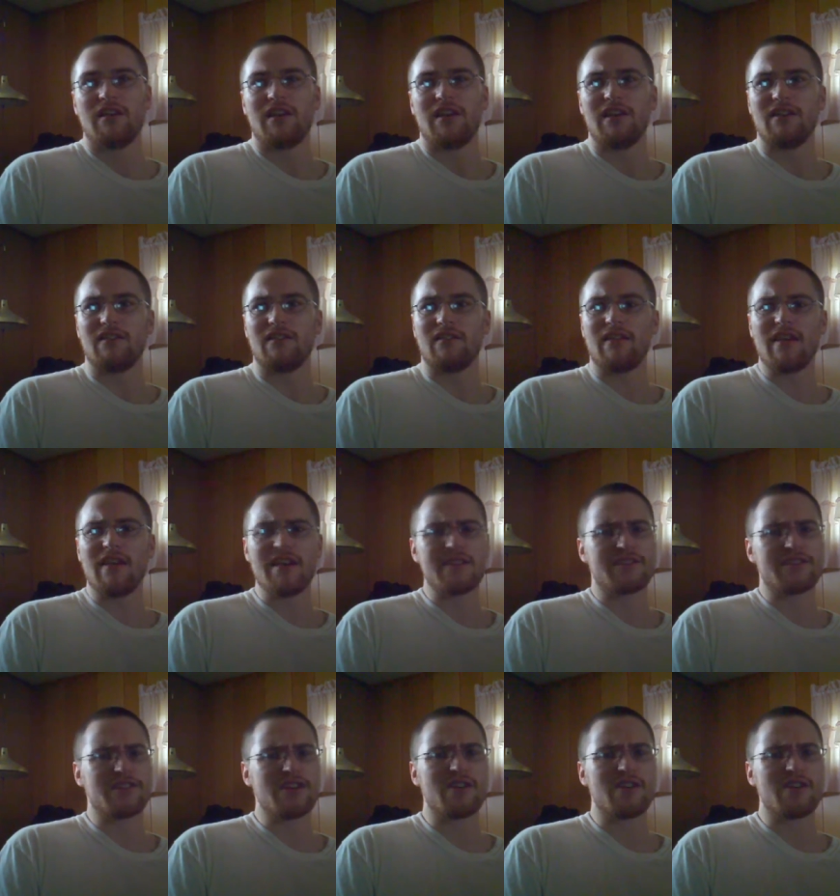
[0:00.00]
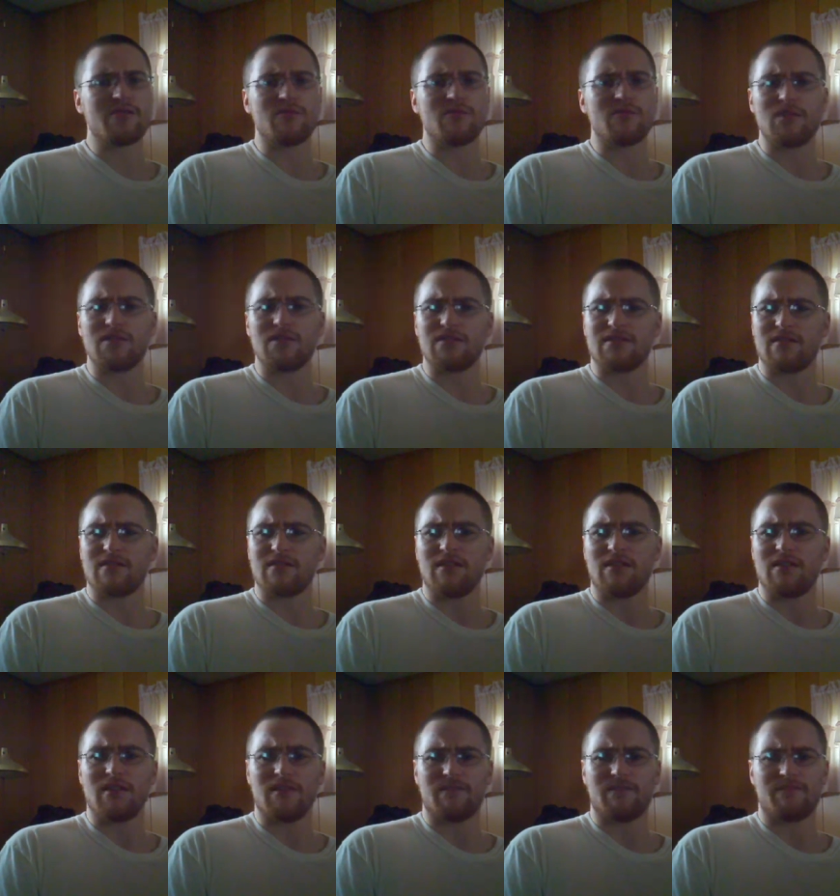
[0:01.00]
And last year was
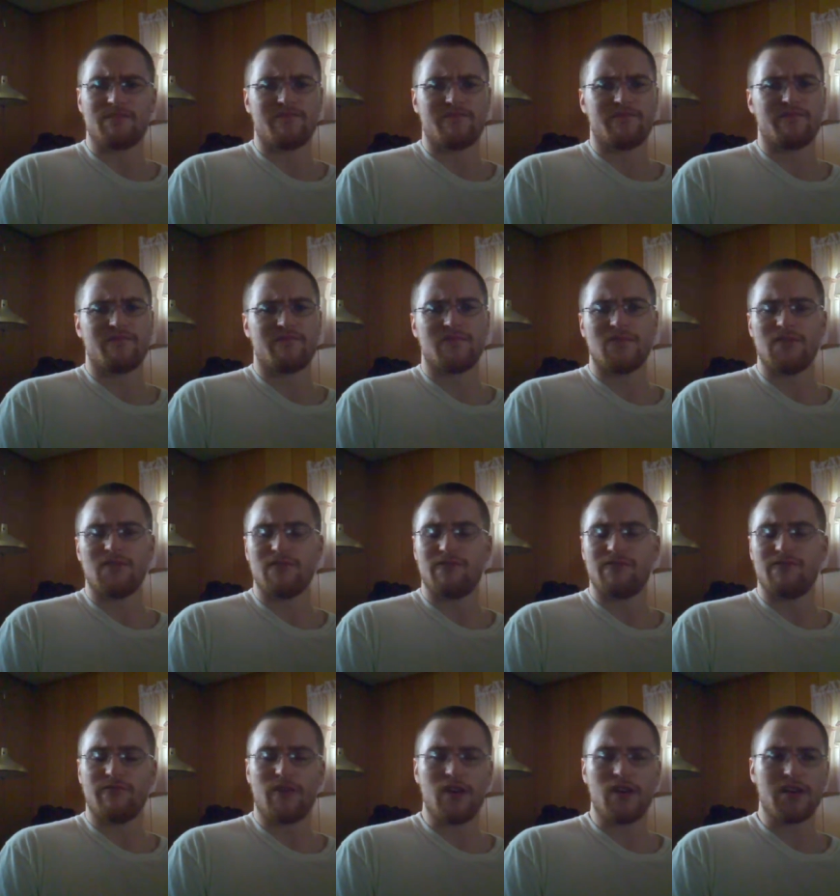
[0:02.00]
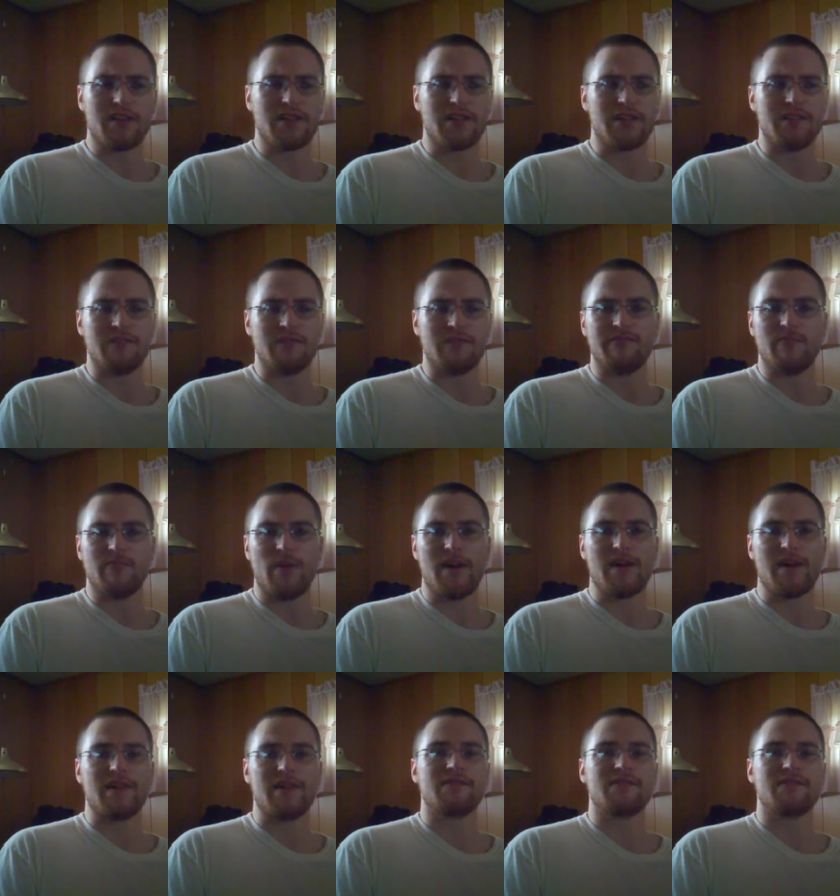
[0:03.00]
a fucking
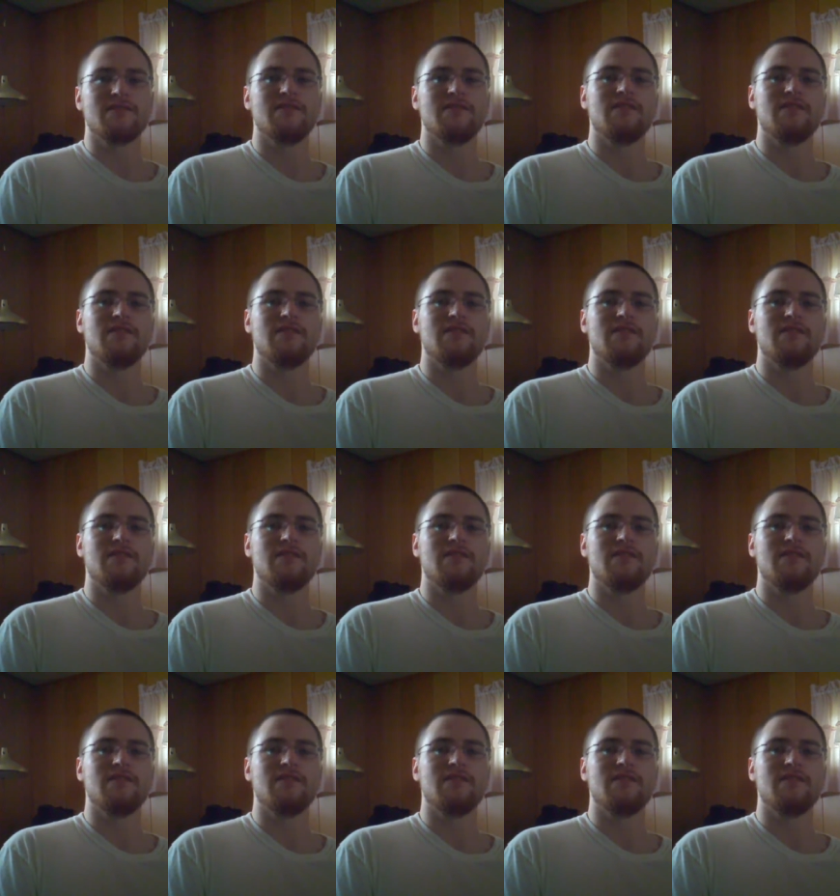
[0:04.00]
mess.